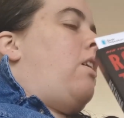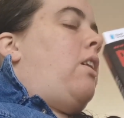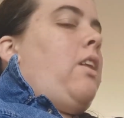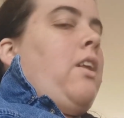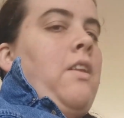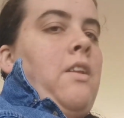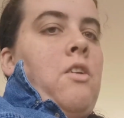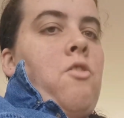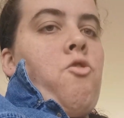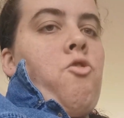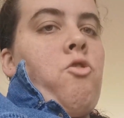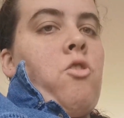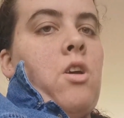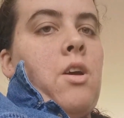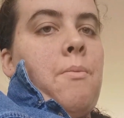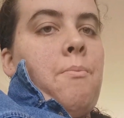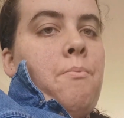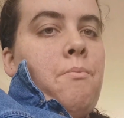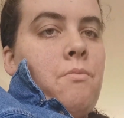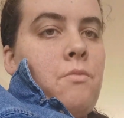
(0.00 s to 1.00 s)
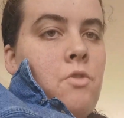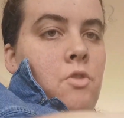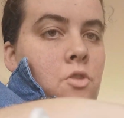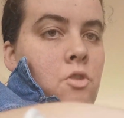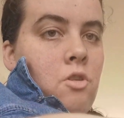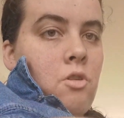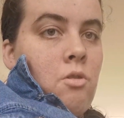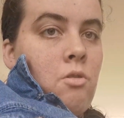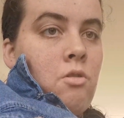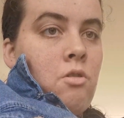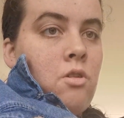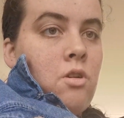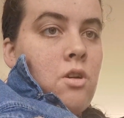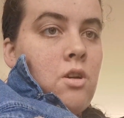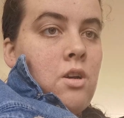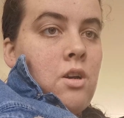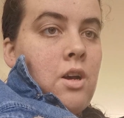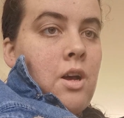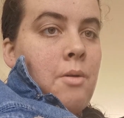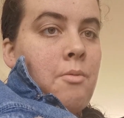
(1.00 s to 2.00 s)
nearly lunchtime. So
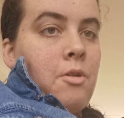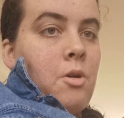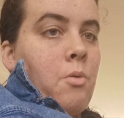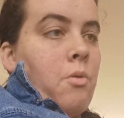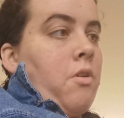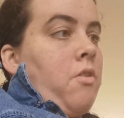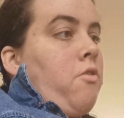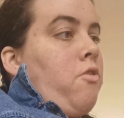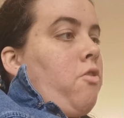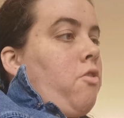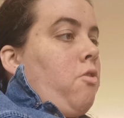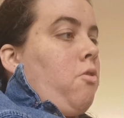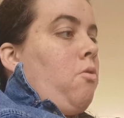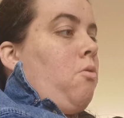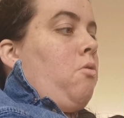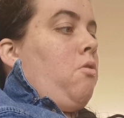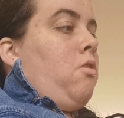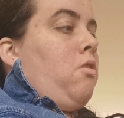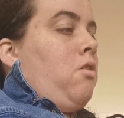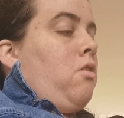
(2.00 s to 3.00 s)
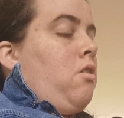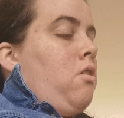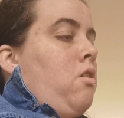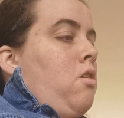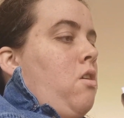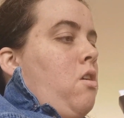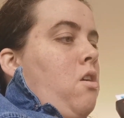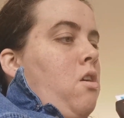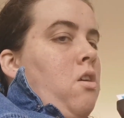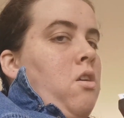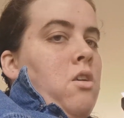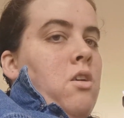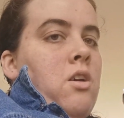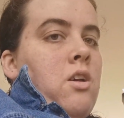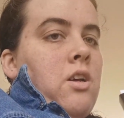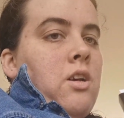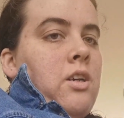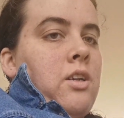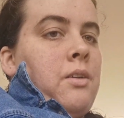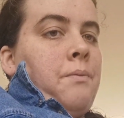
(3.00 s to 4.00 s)
I'm going to
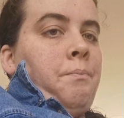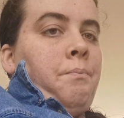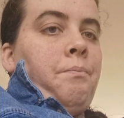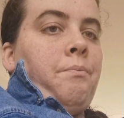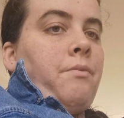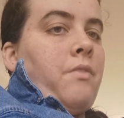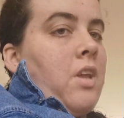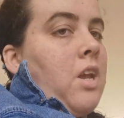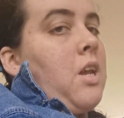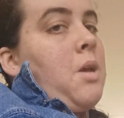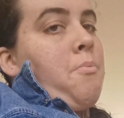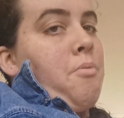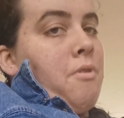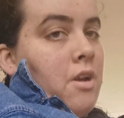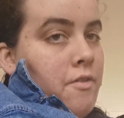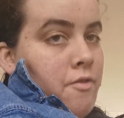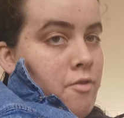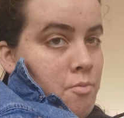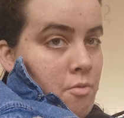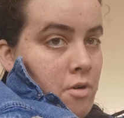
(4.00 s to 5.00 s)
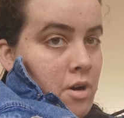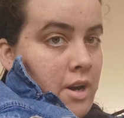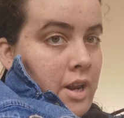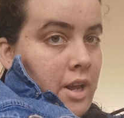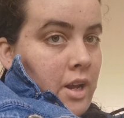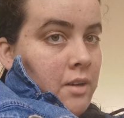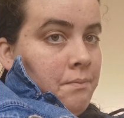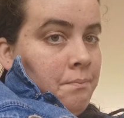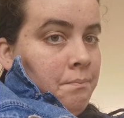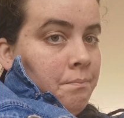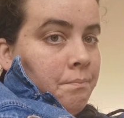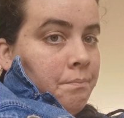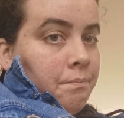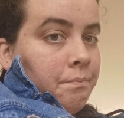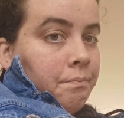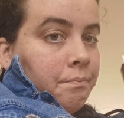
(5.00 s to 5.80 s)
take a break from reading.